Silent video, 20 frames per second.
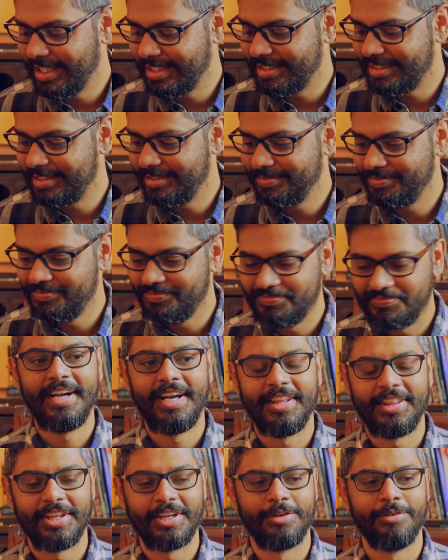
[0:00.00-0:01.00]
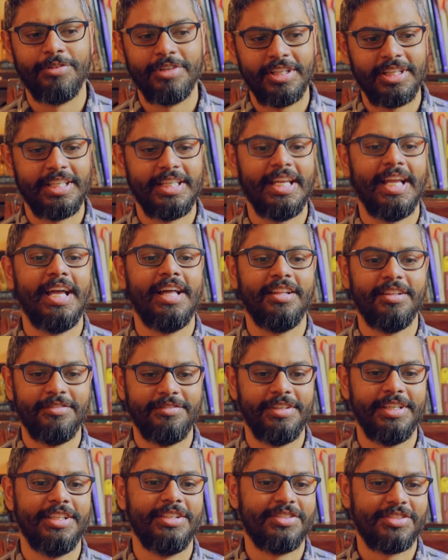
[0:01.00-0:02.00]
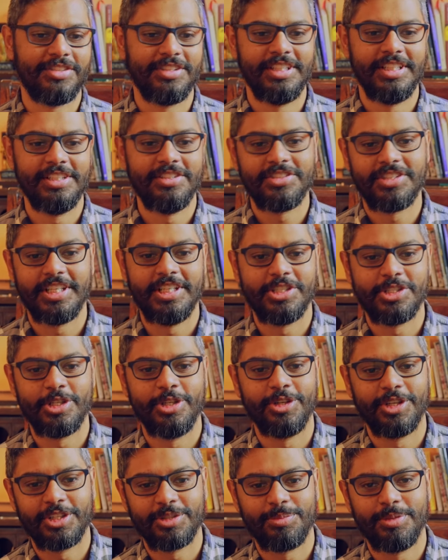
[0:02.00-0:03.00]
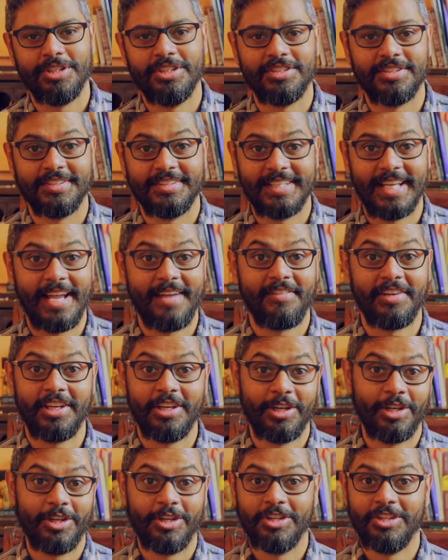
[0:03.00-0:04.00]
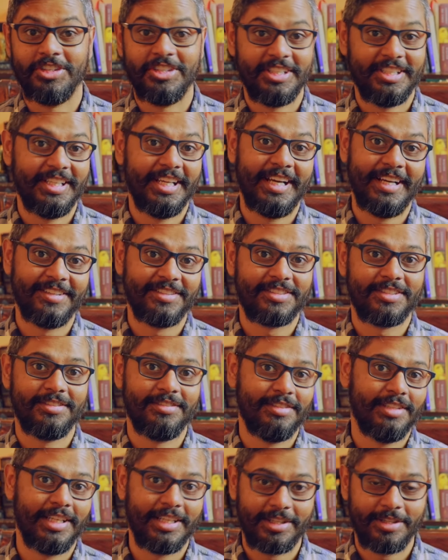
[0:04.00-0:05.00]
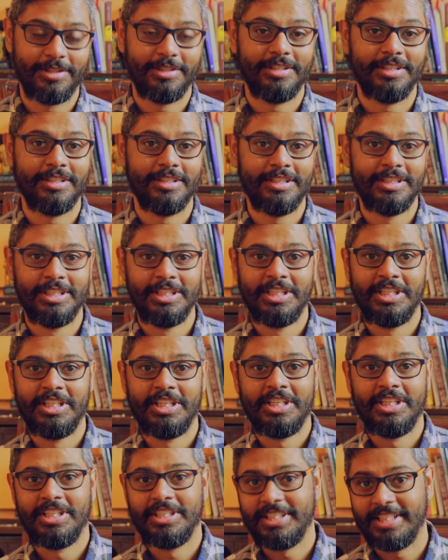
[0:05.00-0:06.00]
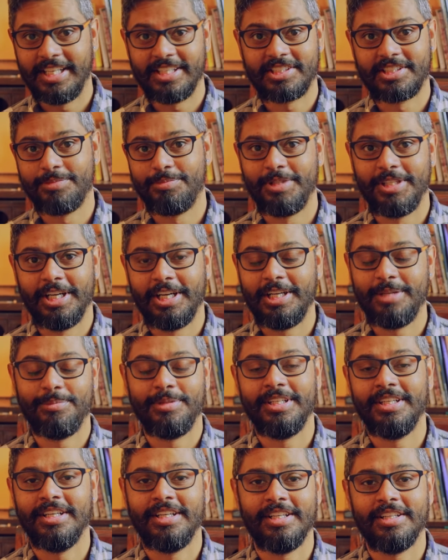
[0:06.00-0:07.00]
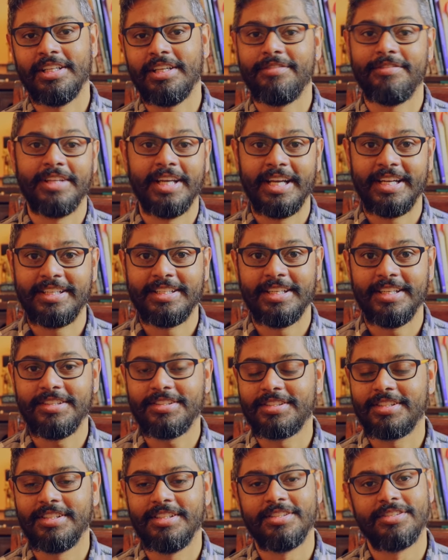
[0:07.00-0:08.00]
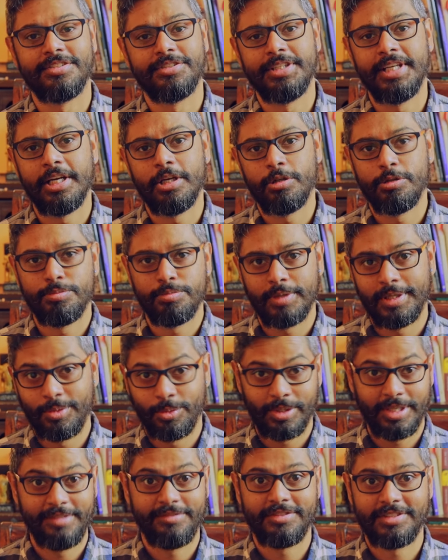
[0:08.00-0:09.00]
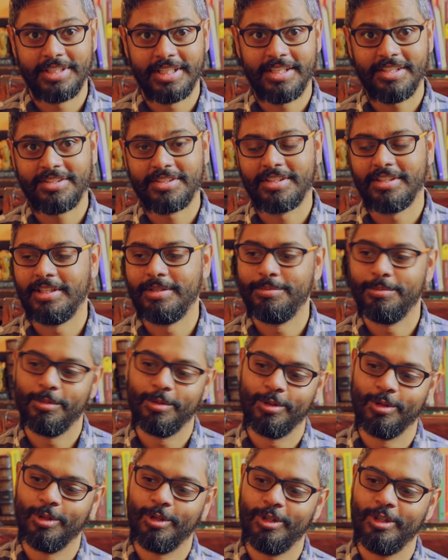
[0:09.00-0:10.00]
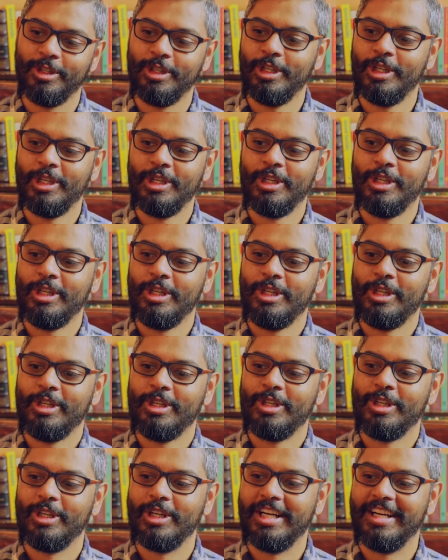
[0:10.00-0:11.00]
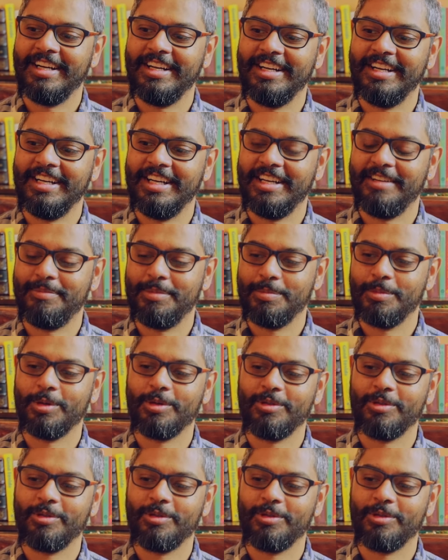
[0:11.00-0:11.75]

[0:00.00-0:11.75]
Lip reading: that I think really elevates the stationery experience is having a good desk, like the desk behind me. I love that desk. It's now my wife's desk. I'm have been